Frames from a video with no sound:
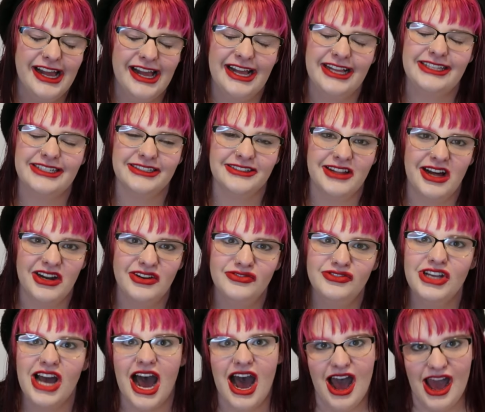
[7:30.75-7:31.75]
It's a lot
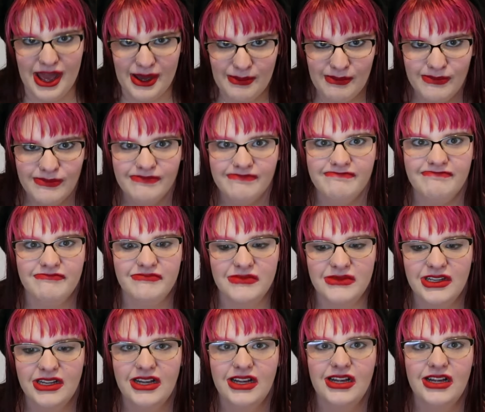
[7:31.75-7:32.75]
of time.
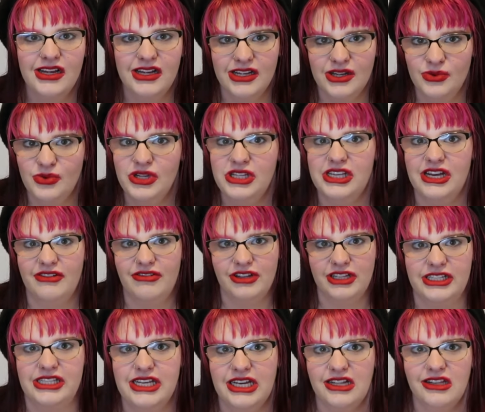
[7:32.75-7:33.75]
We
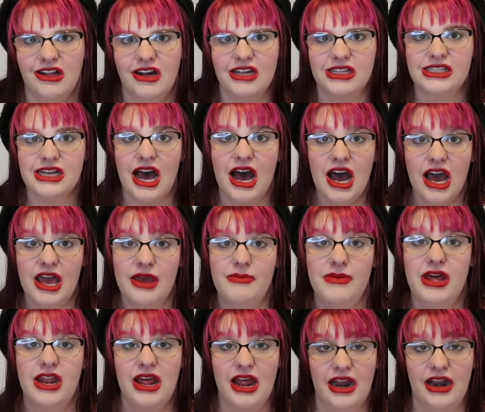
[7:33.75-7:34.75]
definitely take a lot of
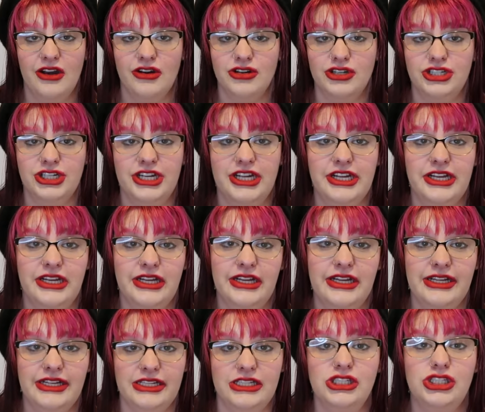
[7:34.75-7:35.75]
time and energy
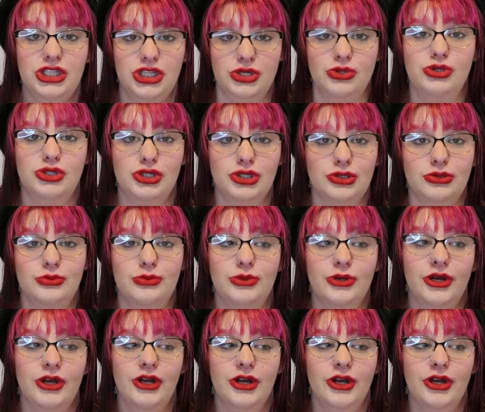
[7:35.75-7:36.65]
into YouTube,